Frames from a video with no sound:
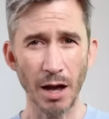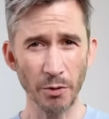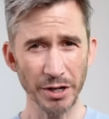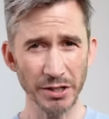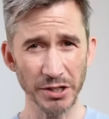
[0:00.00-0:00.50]
I
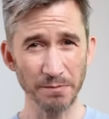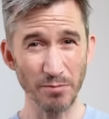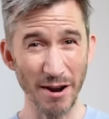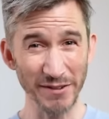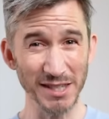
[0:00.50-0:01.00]
want to just
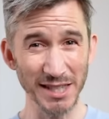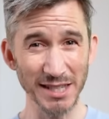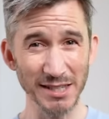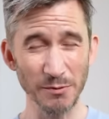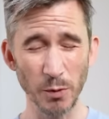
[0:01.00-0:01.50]
preface
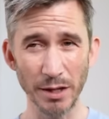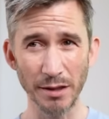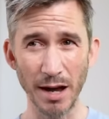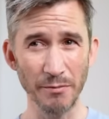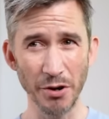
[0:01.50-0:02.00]
this
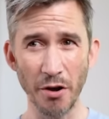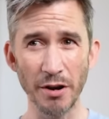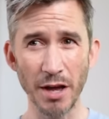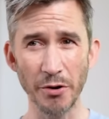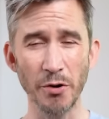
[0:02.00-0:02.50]
with I'm not
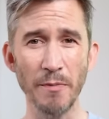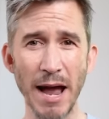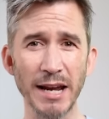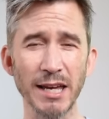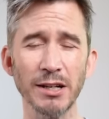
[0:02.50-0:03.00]
at all
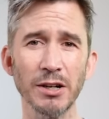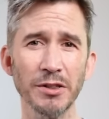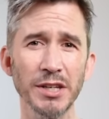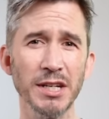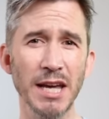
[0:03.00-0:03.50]
bagging
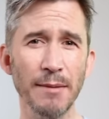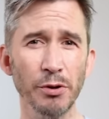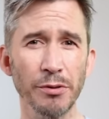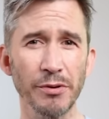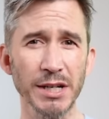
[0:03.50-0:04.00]
on the
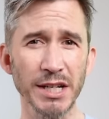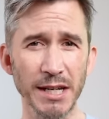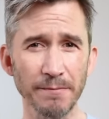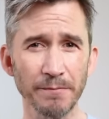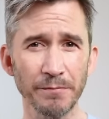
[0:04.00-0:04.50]
Diablo three
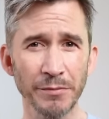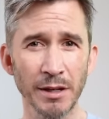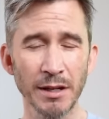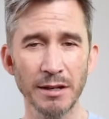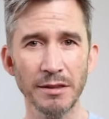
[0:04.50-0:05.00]
team.
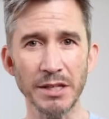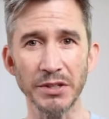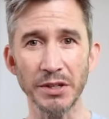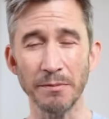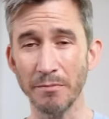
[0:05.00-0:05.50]
These
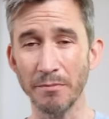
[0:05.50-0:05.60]
are...